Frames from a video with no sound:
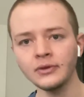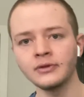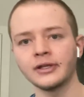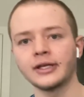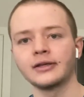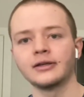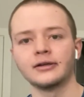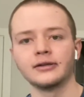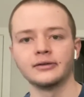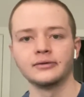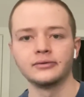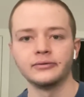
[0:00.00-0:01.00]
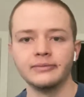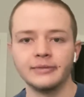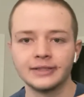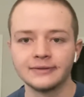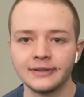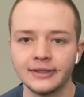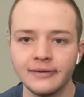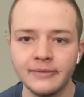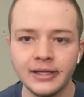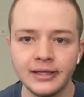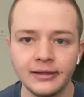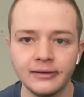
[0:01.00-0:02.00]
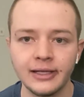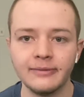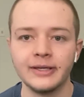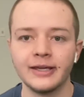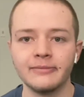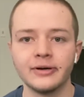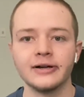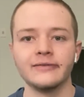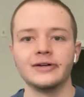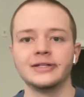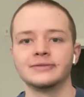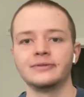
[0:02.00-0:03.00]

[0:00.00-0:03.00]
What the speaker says: like we mixed with them, and then they became part of us.